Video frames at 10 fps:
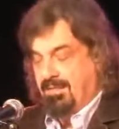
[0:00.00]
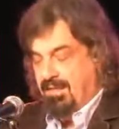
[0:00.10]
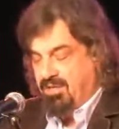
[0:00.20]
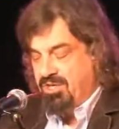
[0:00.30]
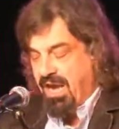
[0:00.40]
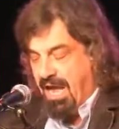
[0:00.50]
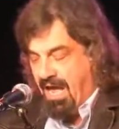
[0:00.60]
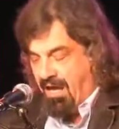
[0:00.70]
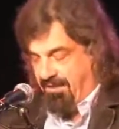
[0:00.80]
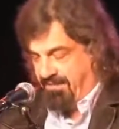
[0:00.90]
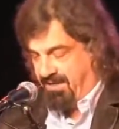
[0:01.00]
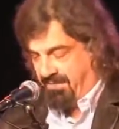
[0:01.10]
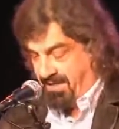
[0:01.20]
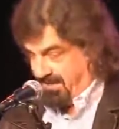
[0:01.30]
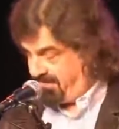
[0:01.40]
the chair of the
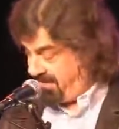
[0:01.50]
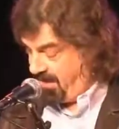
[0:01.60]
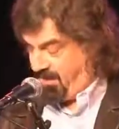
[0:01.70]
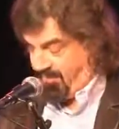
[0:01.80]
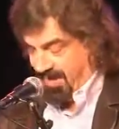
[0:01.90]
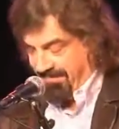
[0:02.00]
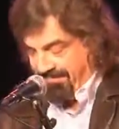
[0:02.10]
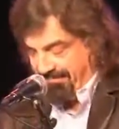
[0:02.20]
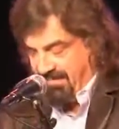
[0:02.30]
committee, the current one,